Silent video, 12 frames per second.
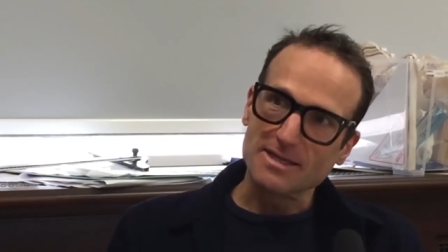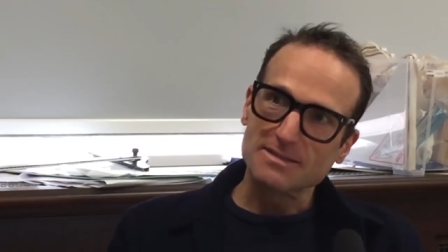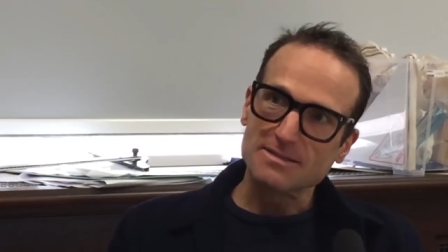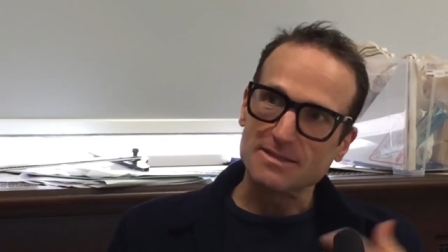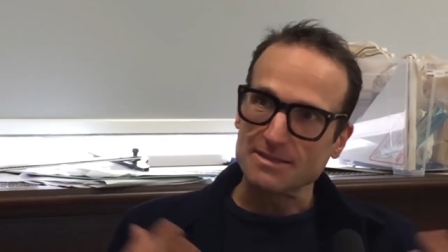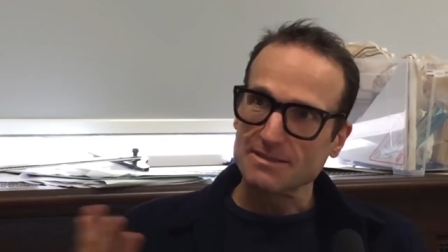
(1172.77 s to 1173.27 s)

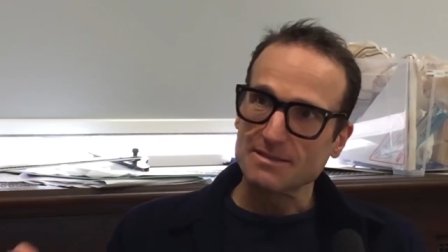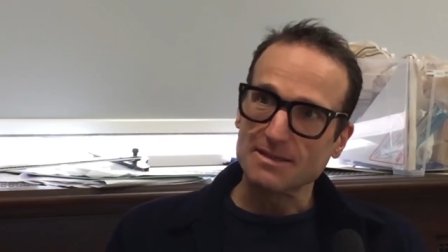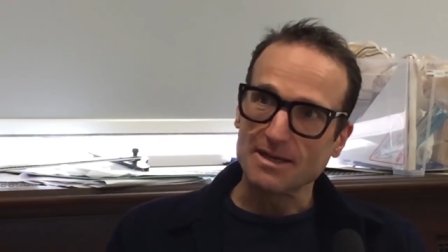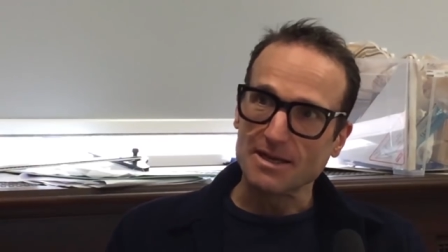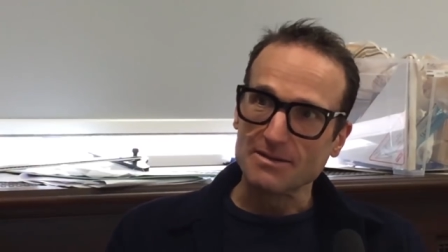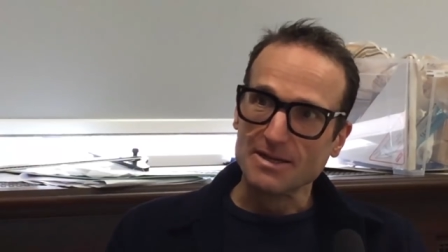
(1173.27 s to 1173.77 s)
Yeah, but, you
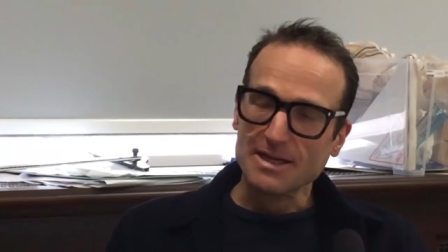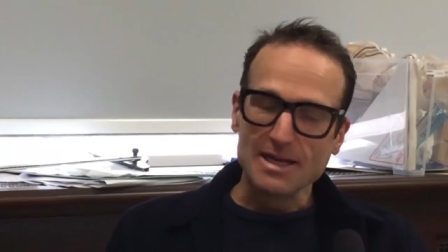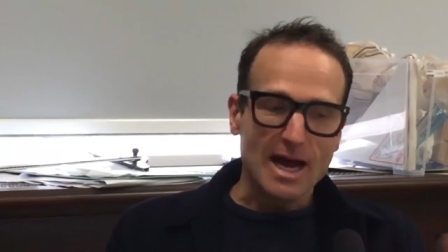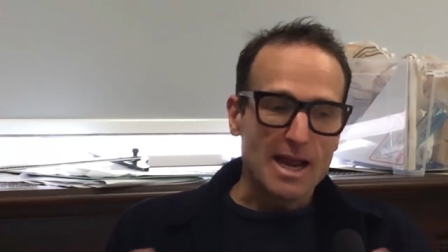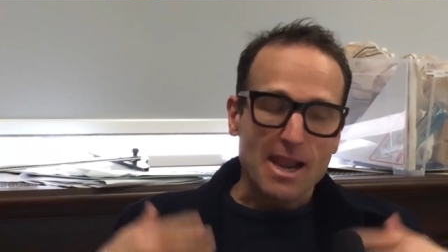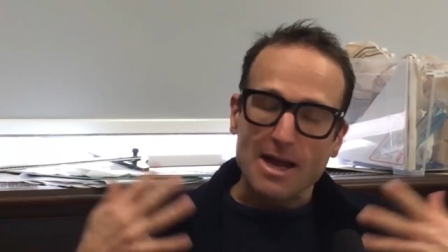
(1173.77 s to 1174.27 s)
know,
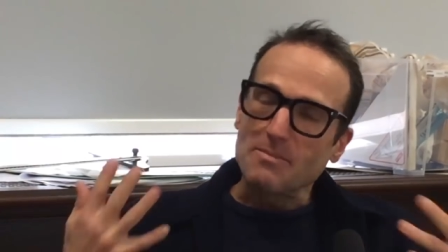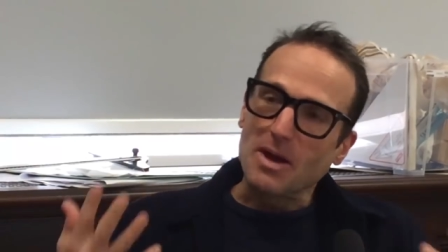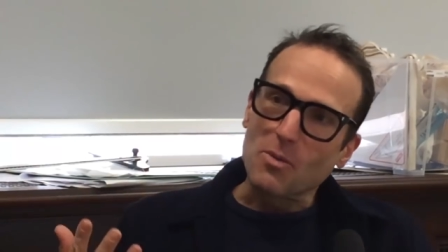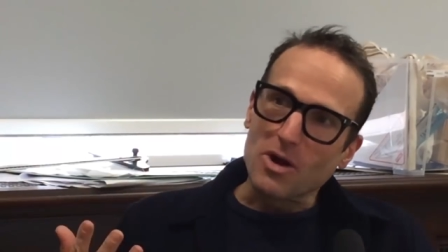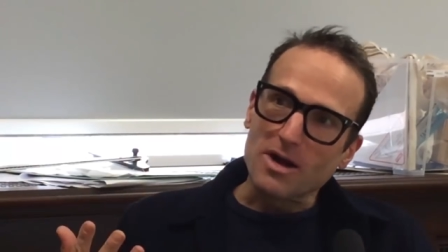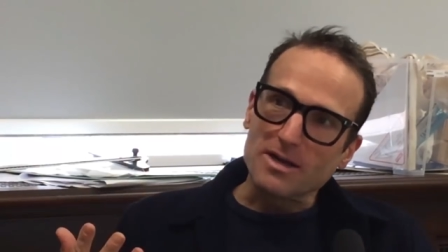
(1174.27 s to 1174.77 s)
I like my
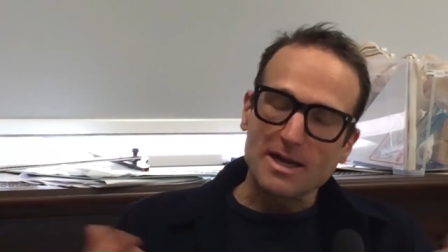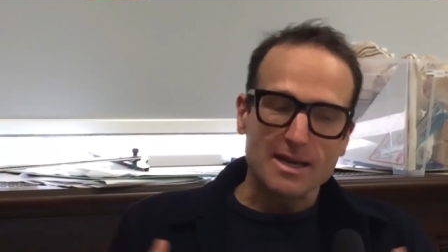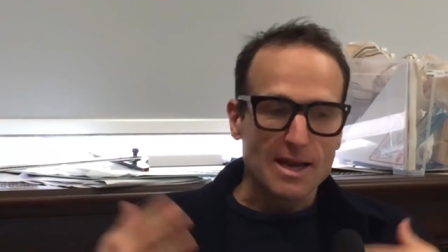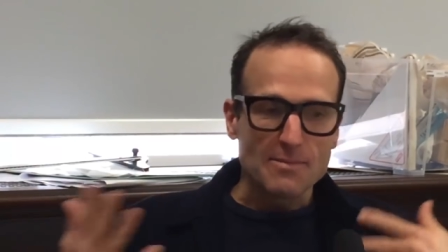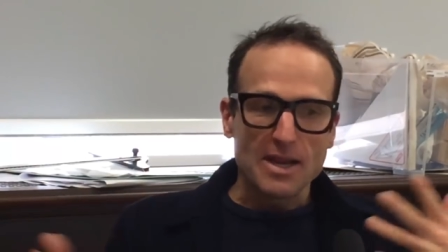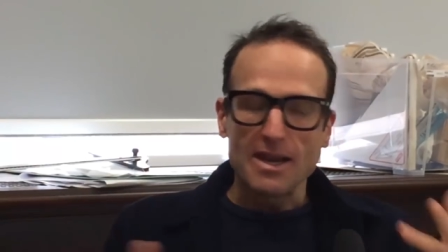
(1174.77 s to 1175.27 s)
work, I
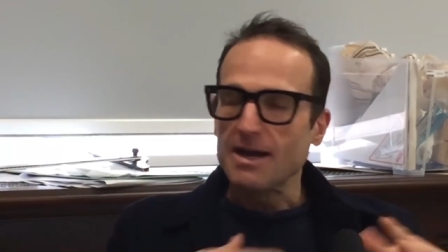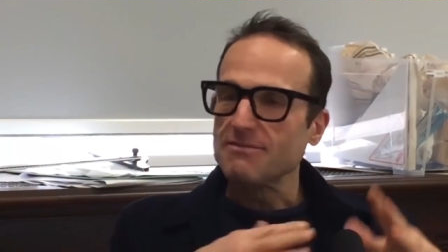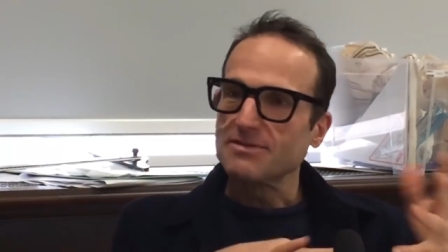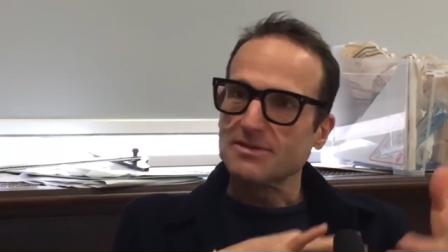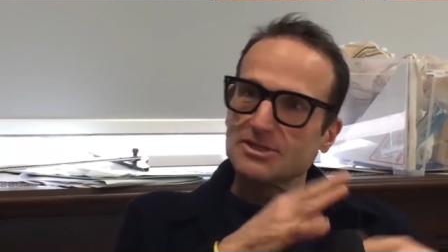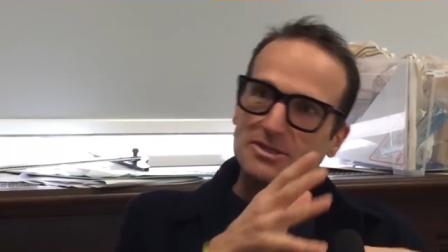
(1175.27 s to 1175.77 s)
like my
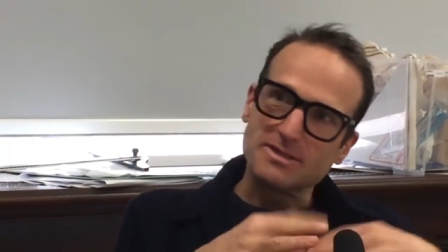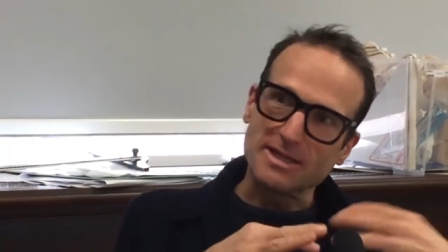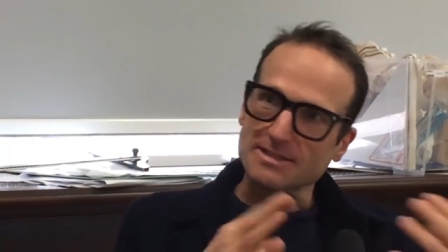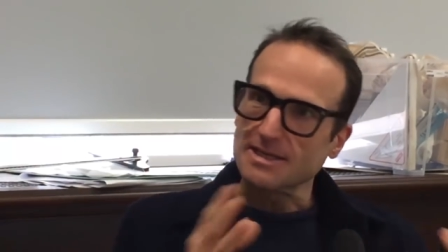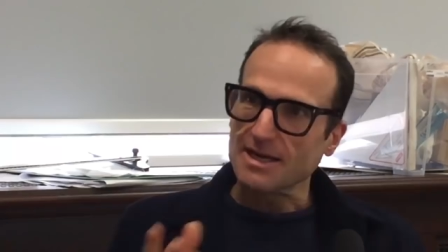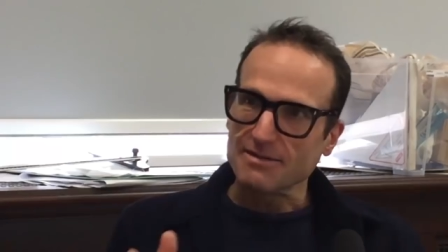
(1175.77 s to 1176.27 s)
life, and the two
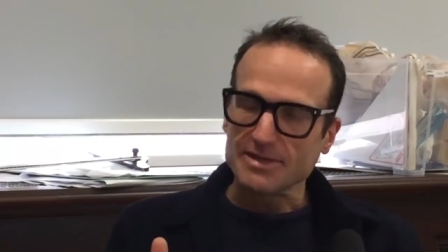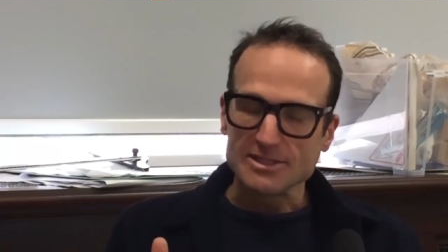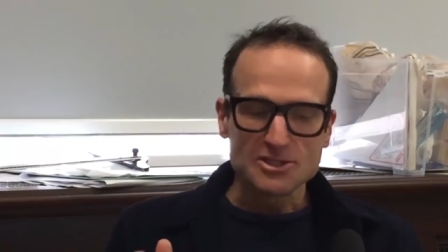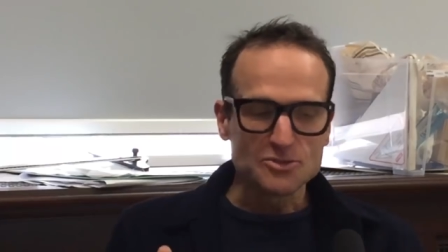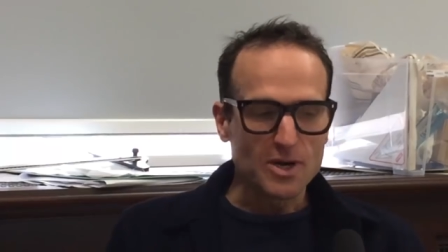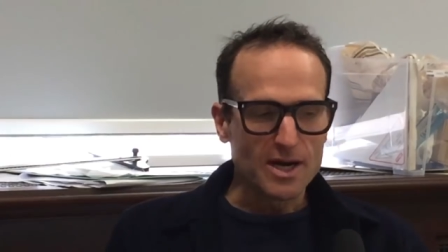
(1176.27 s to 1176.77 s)
things are kind of
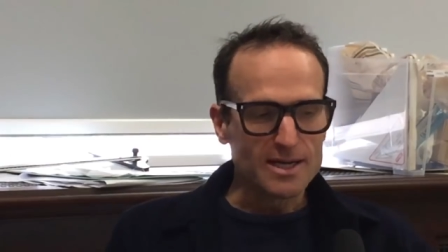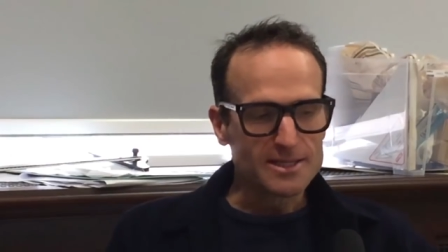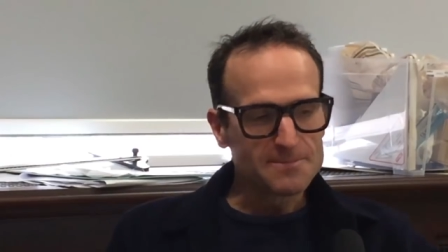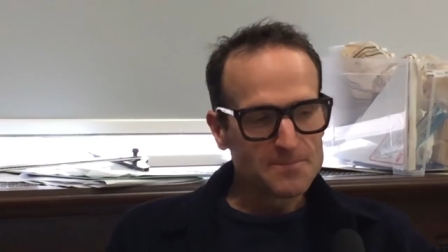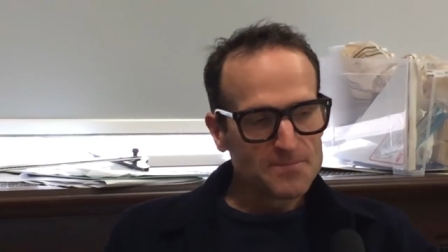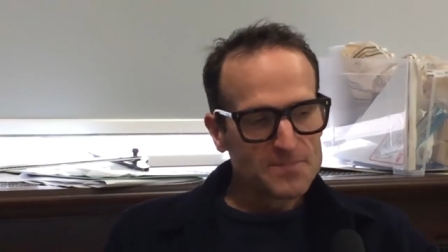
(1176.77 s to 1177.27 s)
intertwined.